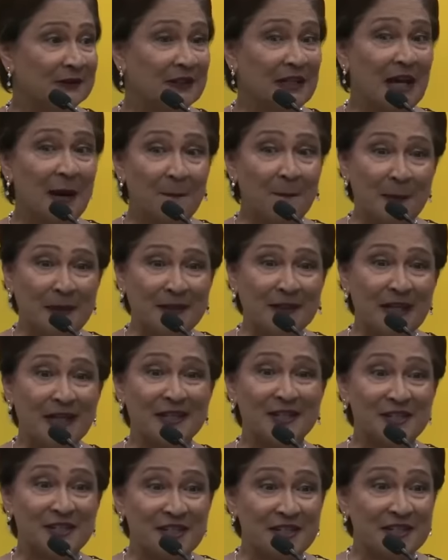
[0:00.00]

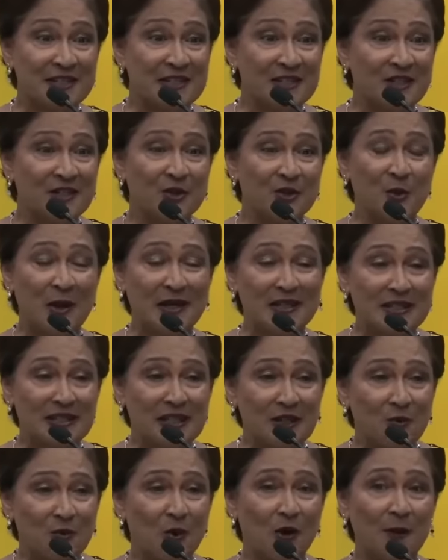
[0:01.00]
Capital city,
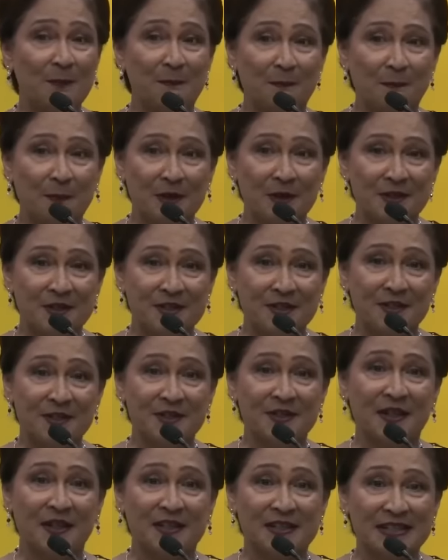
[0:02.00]
21
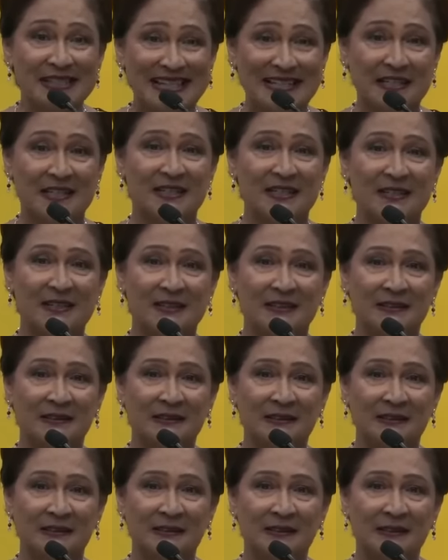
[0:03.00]
persons attended.
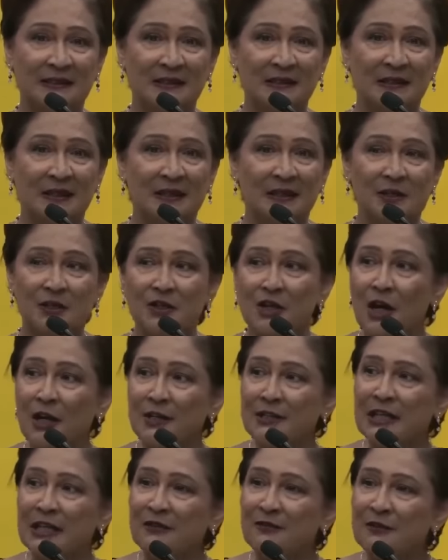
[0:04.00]

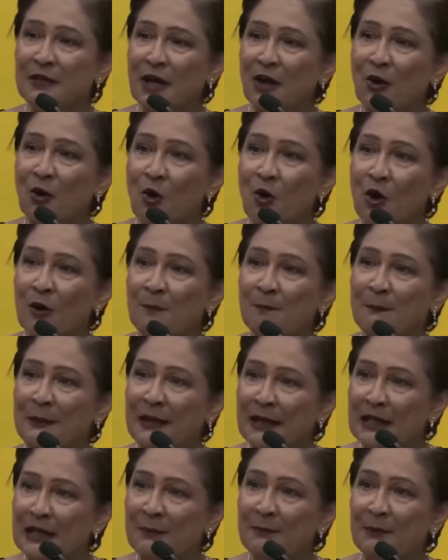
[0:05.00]
Not even their own
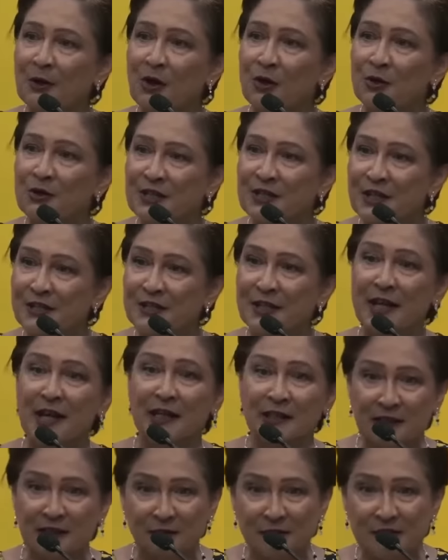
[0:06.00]
PNM councillors or
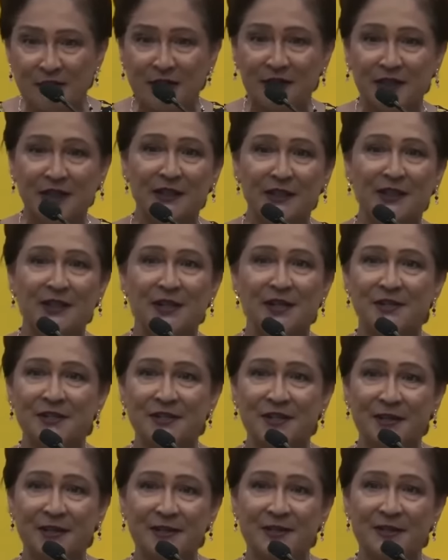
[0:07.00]
activists attending
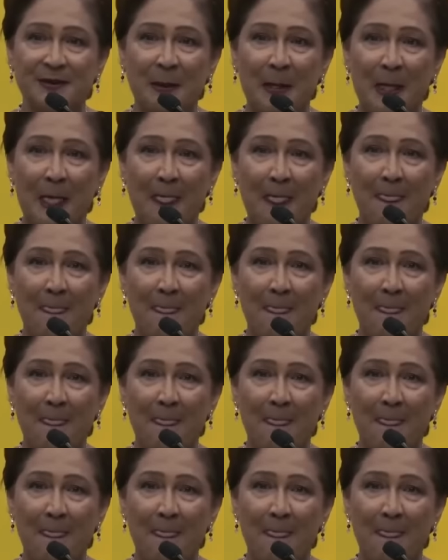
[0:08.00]
these things.